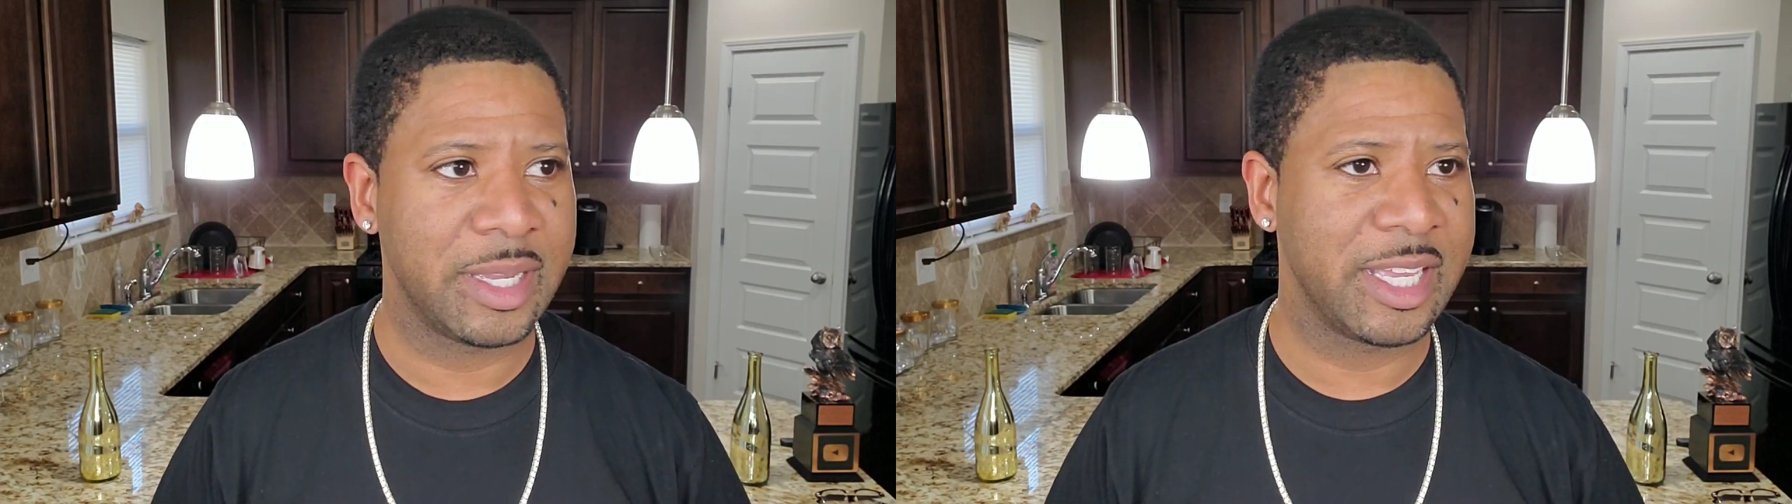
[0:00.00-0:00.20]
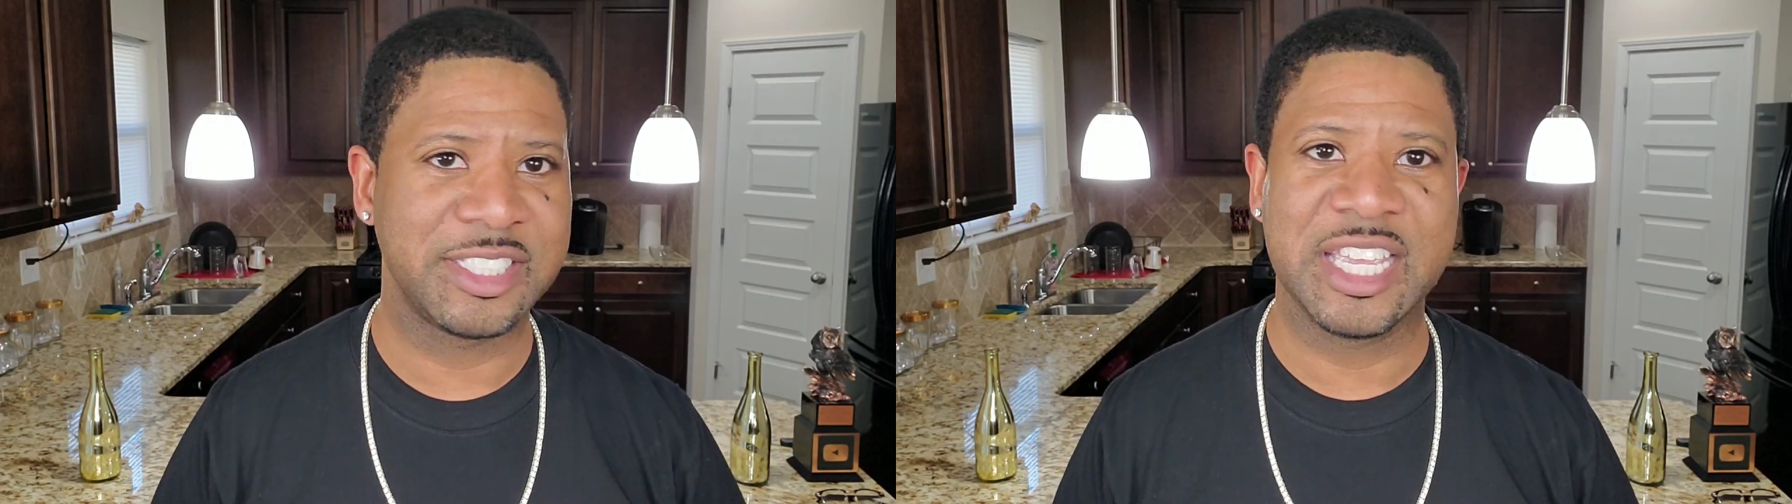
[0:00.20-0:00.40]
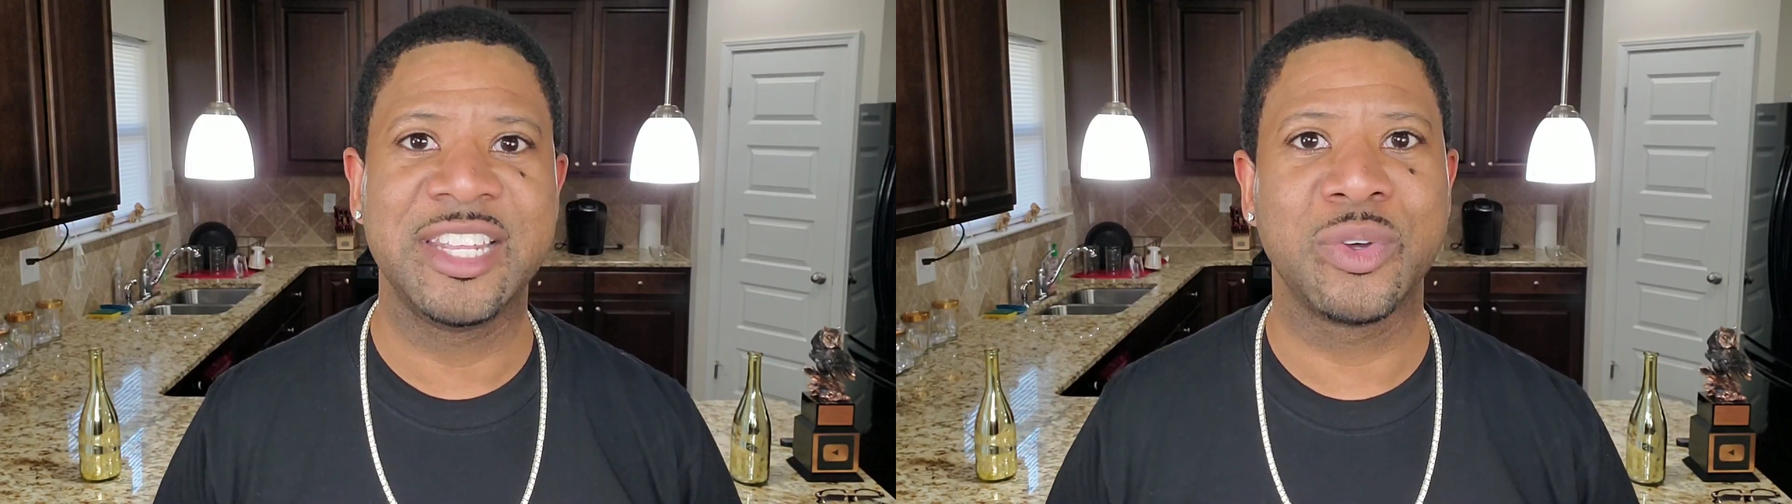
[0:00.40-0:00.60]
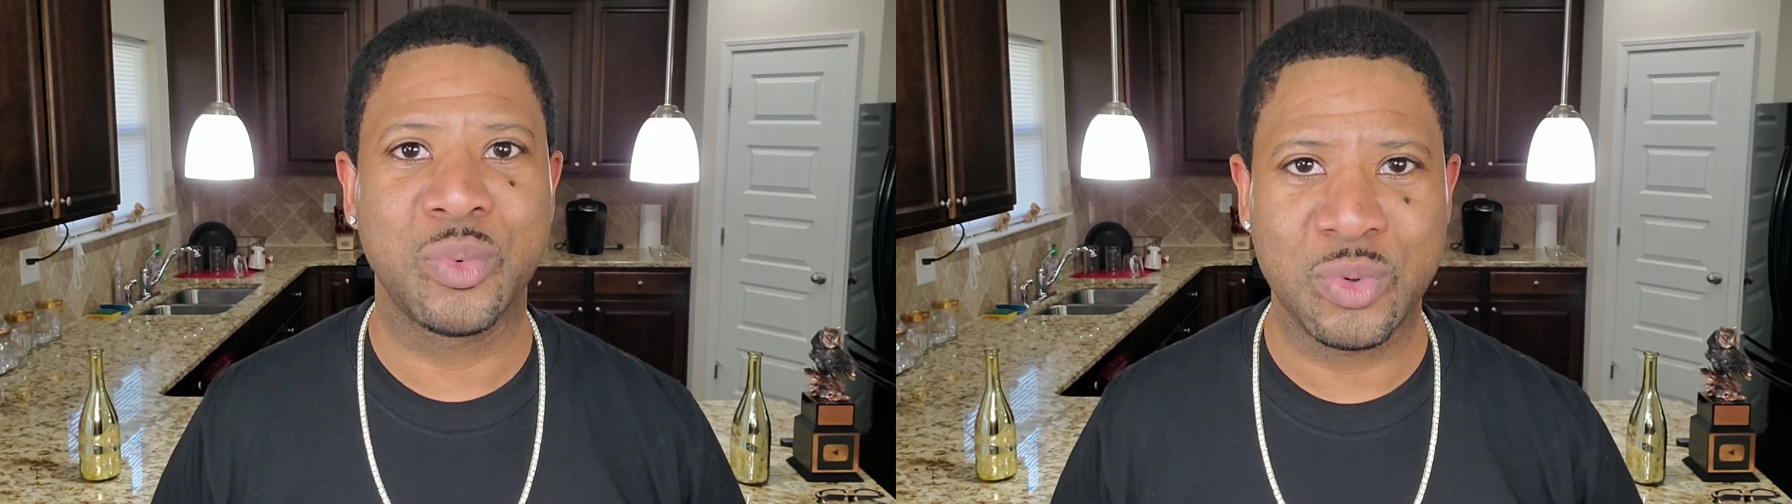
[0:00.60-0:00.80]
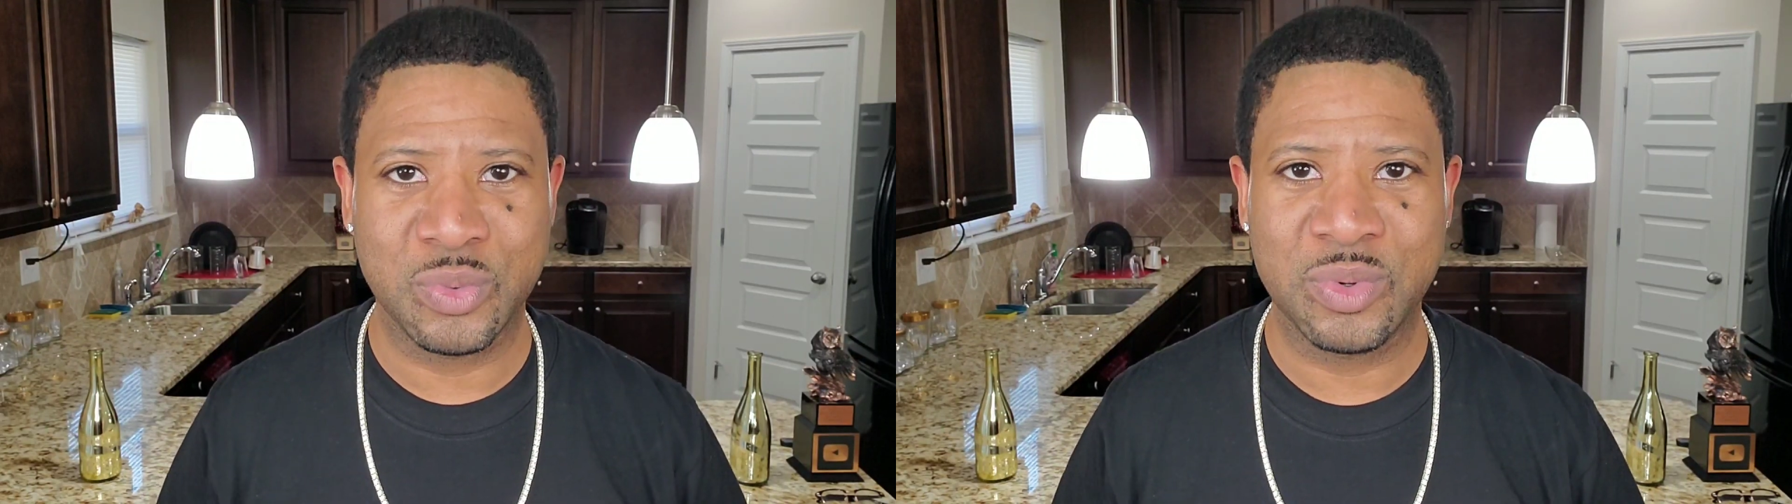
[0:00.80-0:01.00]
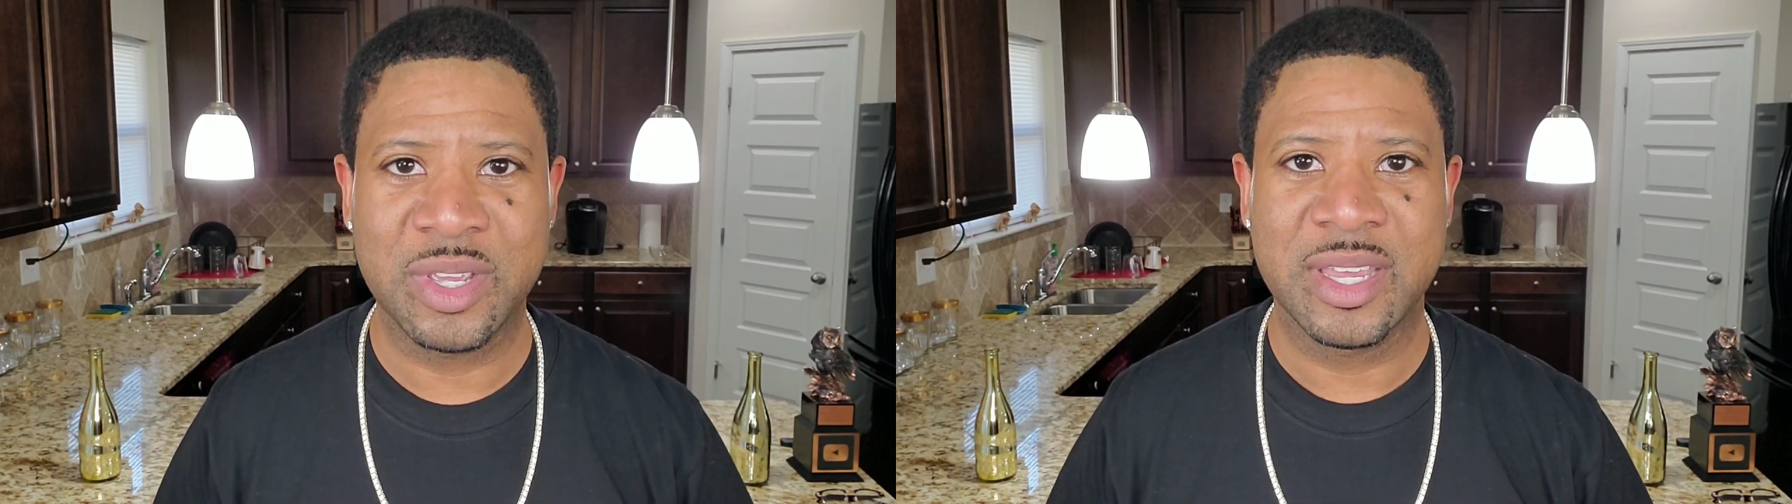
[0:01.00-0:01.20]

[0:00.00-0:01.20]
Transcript: guess, in the womb.